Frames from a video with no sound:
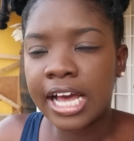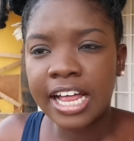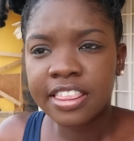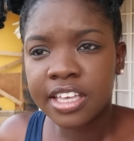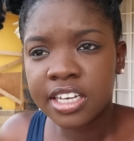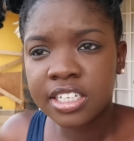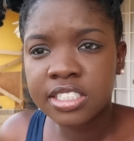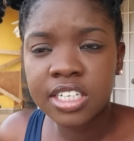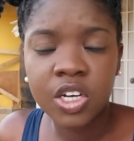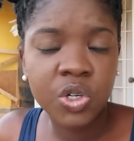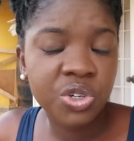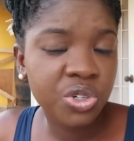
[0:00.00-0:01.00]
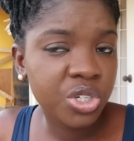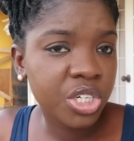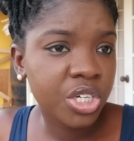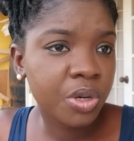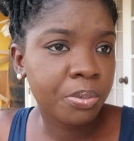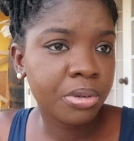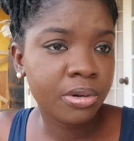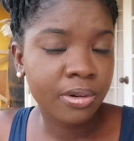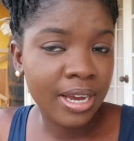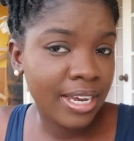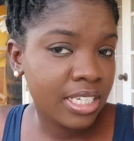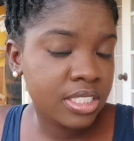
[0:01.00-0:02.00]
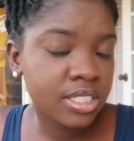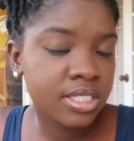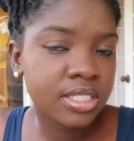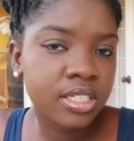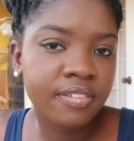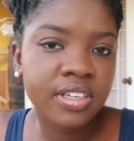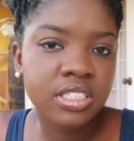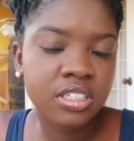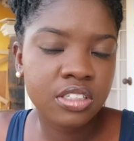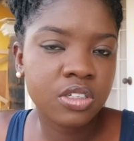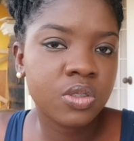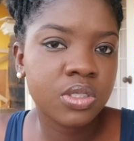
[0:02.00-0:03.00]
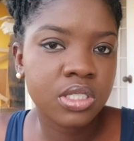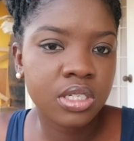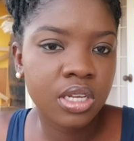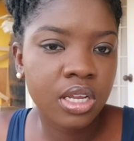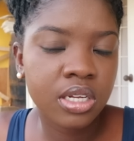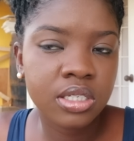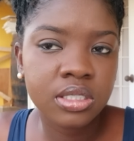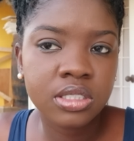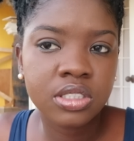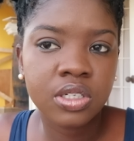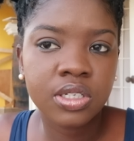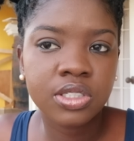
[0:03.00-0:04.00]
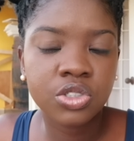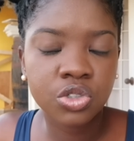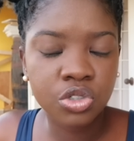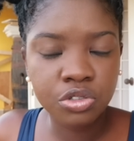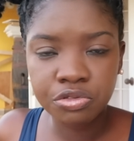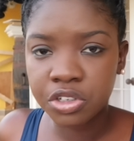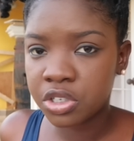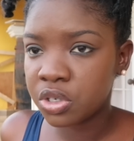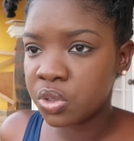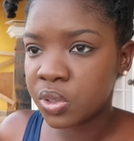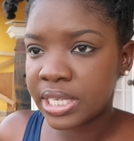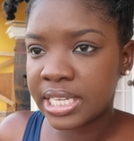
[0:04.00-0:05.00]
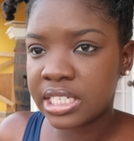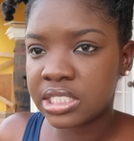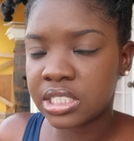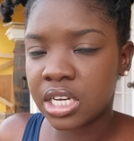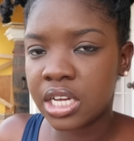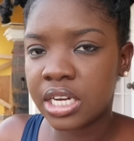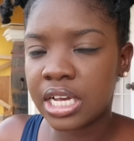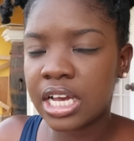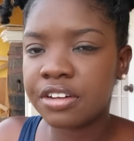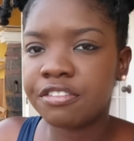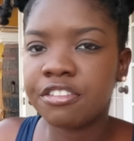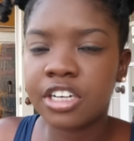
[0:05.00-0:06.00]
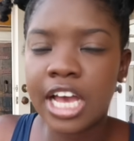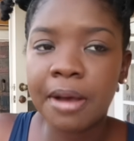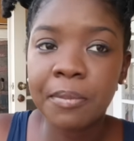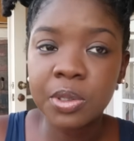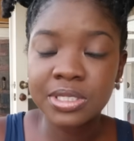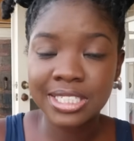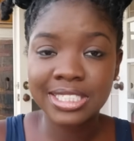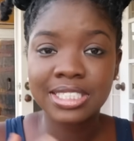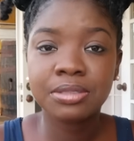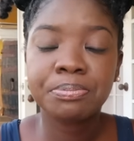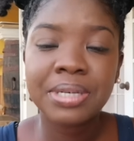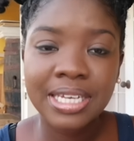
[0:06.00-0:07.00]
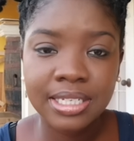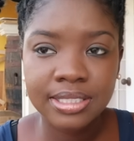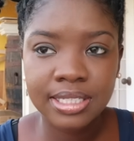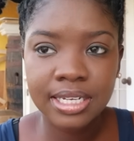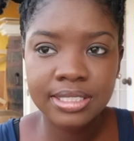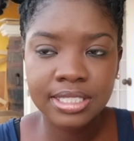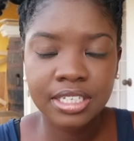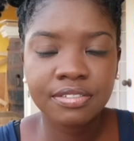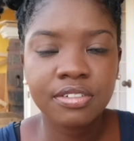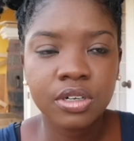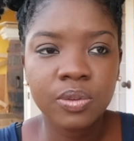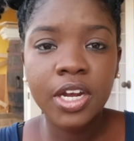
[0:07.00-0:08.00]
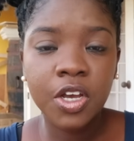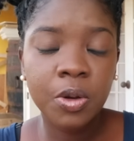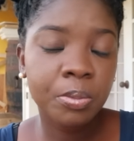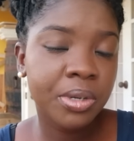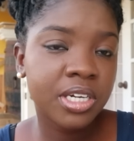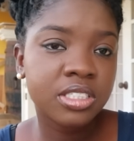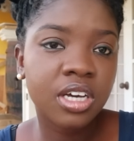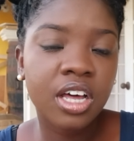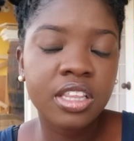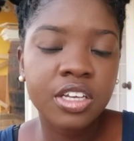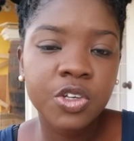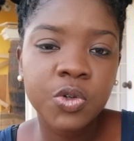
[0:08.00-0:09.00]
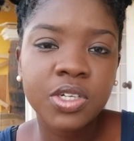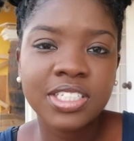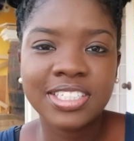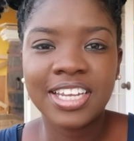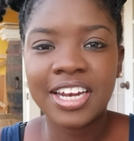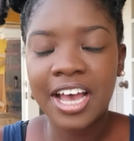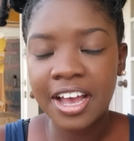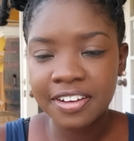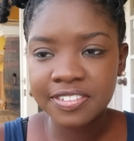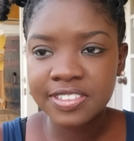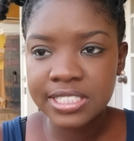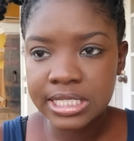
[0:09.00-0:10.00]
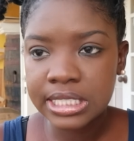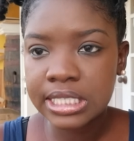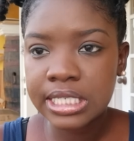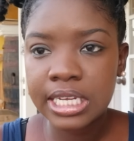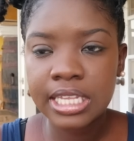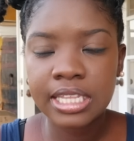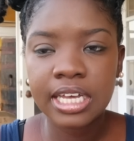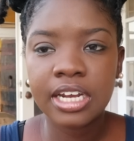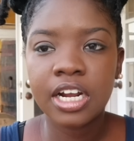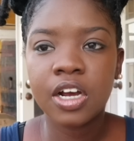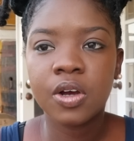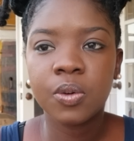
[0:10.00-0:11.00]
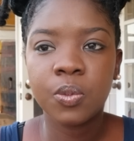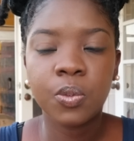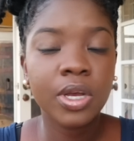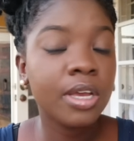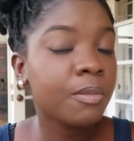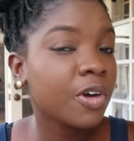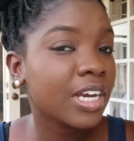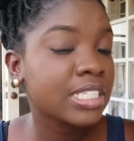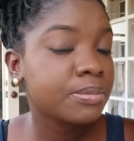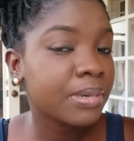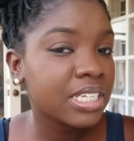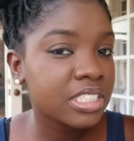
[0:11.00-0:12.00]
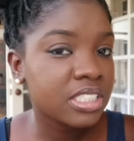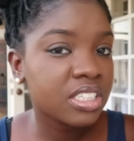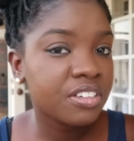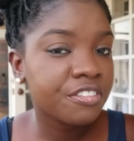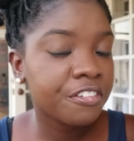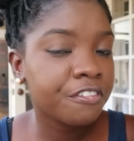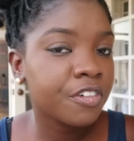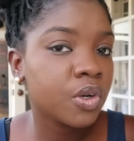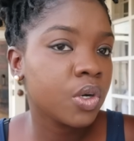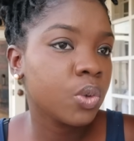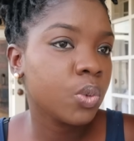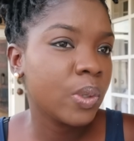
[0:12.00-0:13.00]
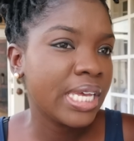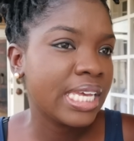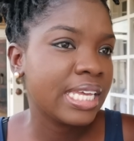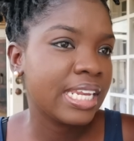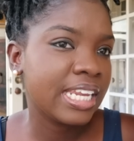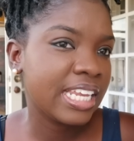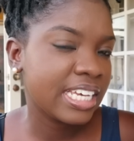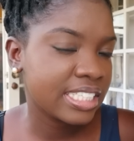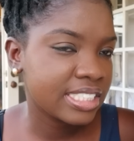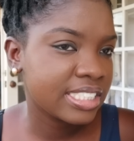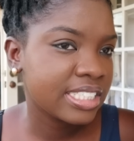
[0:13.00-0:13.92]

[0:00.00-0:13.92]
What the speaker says: I think it's a good price. It's $70,000, so it's good for the location and for the amount of space that's given. When compared to other units that I've seen that are way more expensive for way less.